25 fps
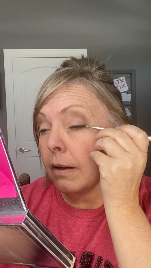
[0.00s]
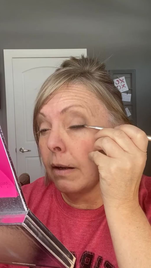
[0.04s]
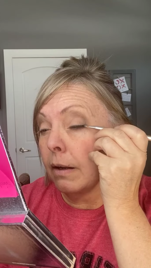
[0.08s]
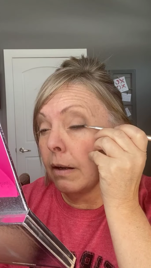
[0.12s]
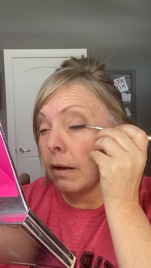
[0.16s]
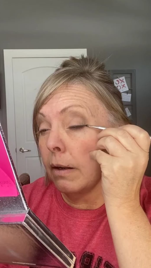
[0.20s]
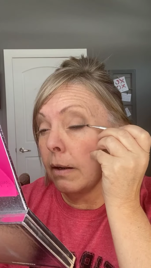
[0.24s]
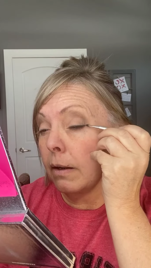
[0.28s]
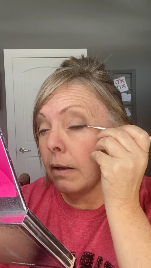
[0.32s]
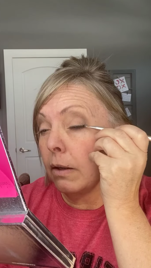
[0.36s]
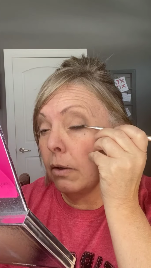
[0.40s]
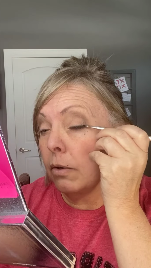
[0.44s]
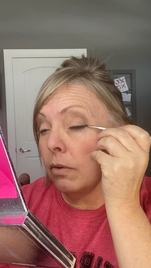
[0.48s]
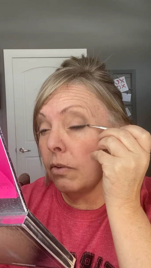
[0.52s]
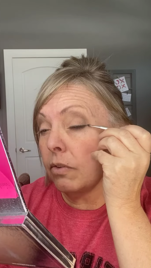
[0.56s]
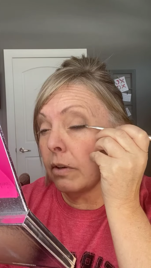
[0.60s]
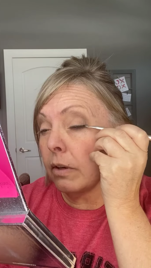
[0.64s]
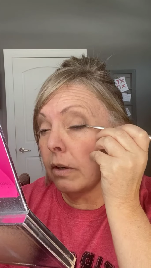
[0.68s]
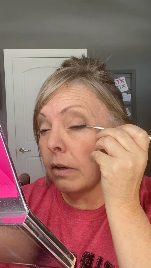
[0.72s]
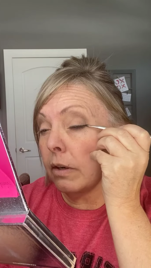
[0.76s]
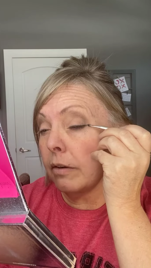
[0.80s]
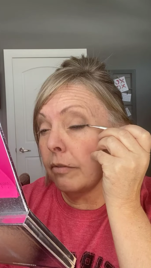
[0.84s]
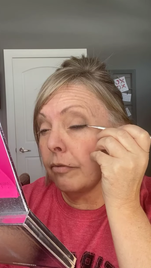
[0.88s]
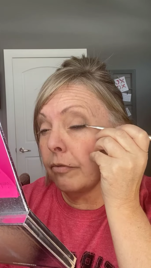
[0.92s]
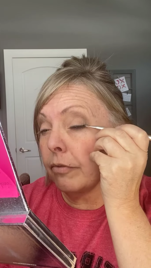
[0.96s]

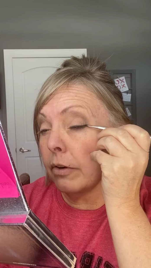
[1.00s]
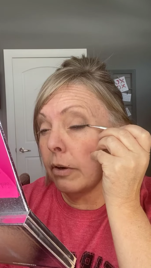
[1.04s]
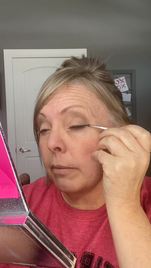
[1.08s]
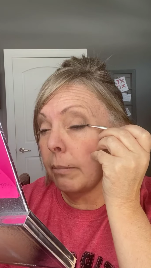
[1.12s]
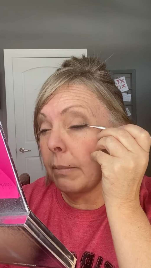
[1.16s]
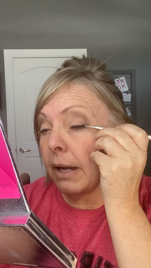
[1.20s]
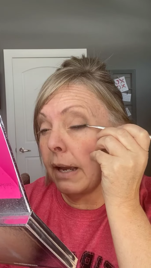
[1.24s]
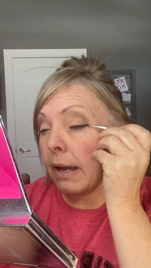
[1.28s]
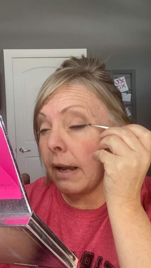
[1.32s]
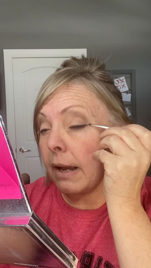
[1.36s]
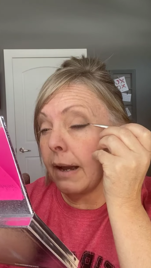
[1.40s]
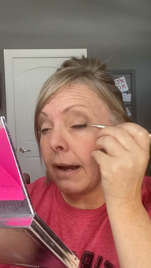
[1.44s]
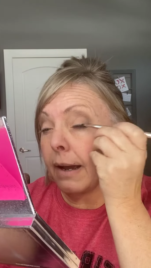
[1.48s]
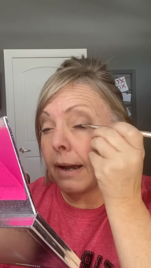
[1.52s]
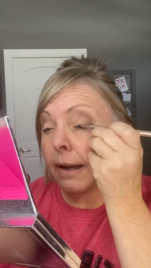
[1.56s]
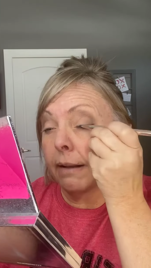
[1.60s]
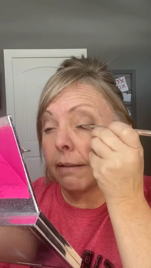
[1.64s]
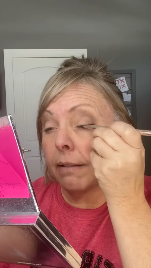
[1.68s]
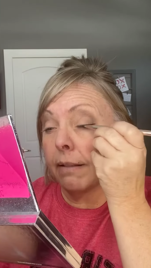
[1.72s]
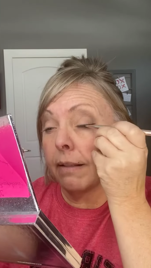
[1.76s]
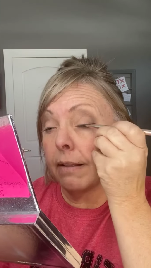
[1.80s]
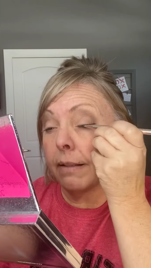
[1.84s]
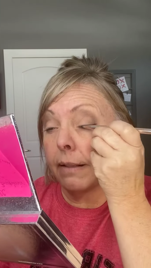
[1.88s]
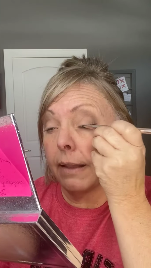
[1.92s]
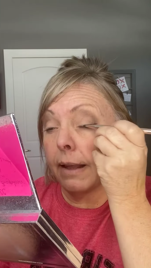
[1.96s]
user for my
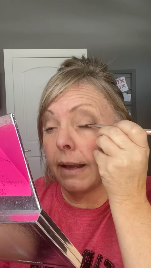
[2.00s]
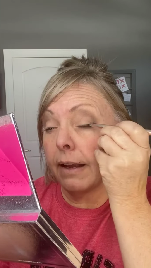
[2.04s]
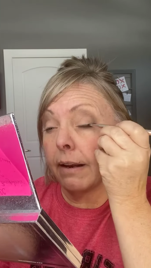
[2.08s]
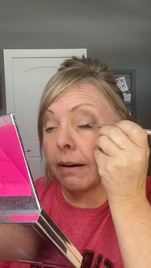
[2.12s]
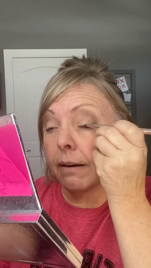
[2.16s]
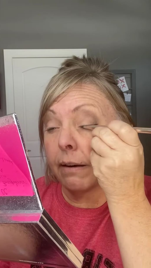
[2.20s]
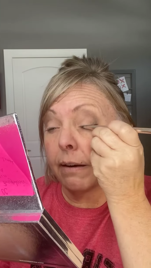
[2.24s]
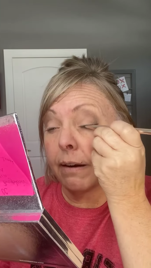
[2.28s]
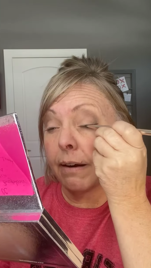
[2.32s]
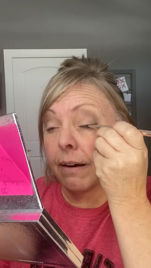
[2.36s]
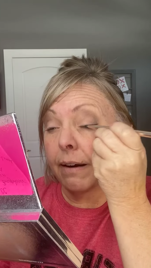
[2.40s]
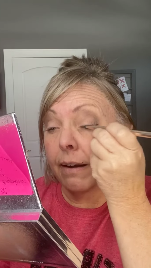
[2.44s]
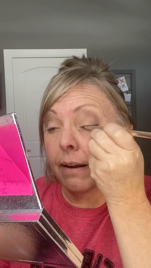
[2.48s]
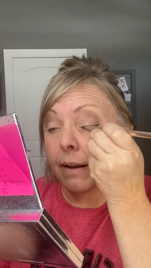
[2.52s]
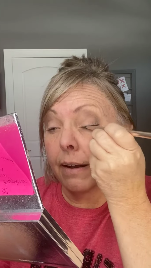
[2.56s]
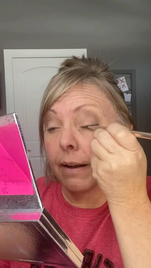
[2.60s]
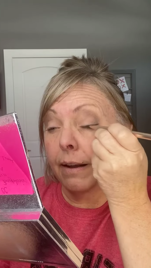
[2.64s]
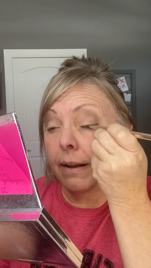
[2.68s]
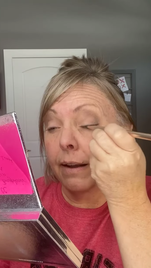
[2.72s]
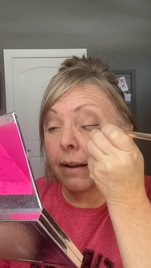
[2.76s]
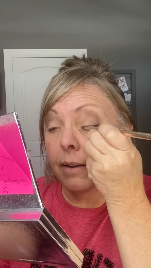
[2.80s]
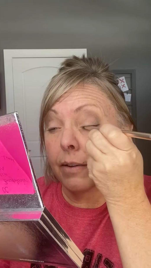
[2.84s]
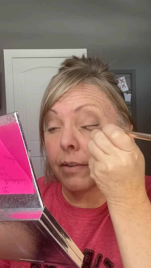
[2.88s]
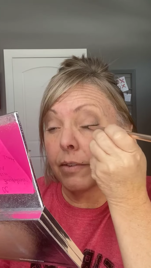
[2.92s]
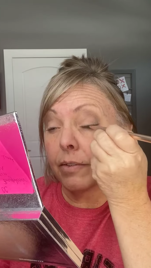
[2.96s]
eyeliner.
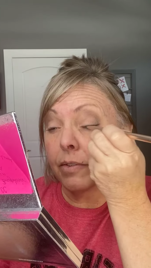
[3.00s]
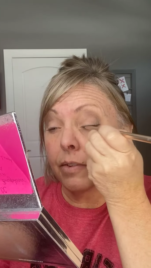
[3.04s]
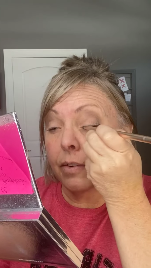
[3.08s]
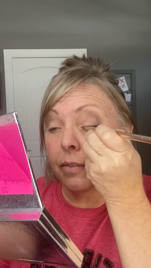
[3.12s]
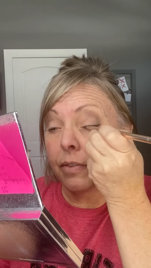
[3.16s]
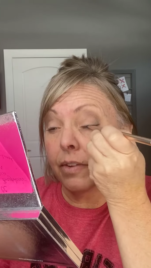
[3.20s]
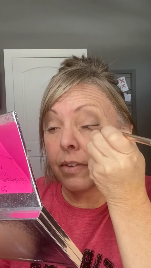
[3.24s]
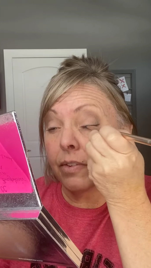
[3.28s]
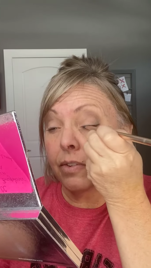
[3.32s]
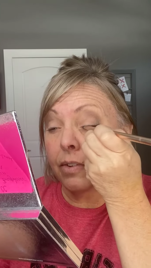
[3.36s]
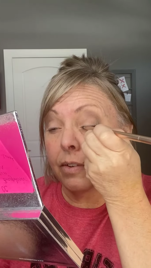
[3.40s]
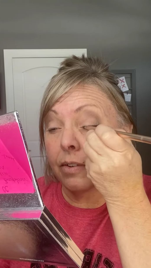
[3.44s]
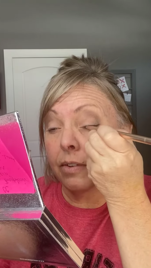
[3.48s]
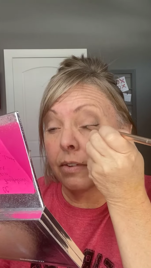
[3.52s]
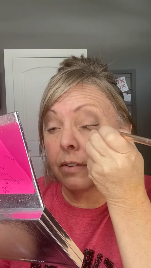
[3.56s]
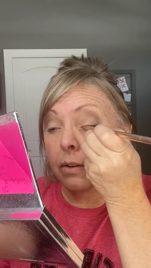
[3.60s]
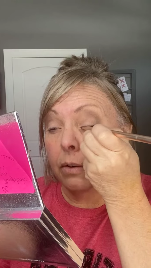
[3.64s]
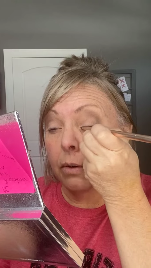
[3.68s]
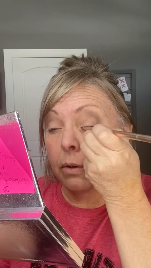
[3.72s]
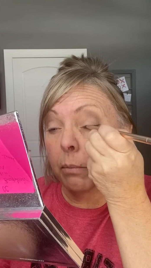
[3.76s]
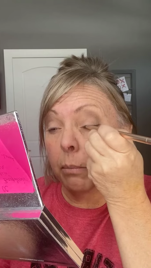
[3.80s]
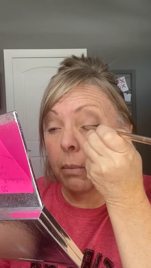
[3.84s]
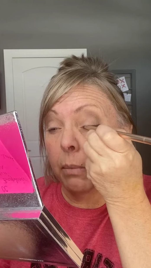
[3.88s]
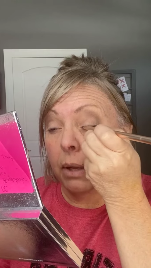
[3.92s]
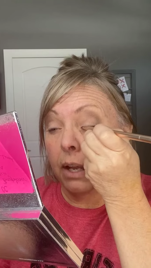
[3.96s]
So this is
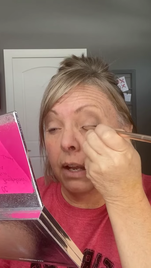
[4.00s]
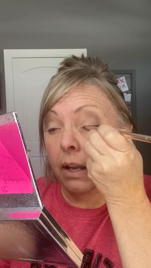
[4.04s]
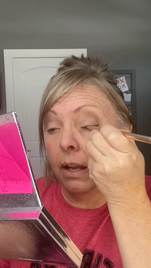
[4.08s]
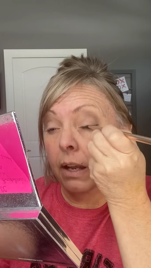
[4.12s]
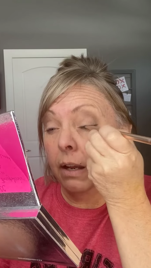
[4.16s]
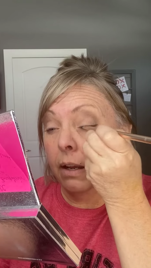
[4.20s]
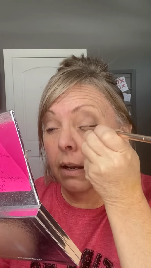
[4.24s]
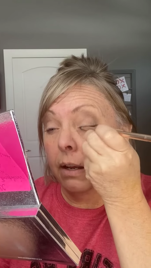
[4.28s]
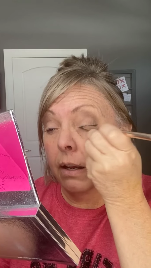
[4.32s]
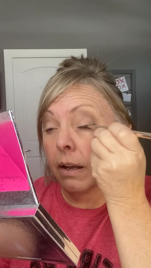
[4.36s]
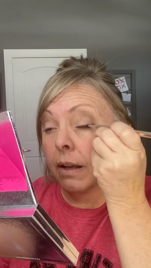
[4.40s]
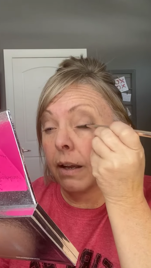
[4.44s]
new to me.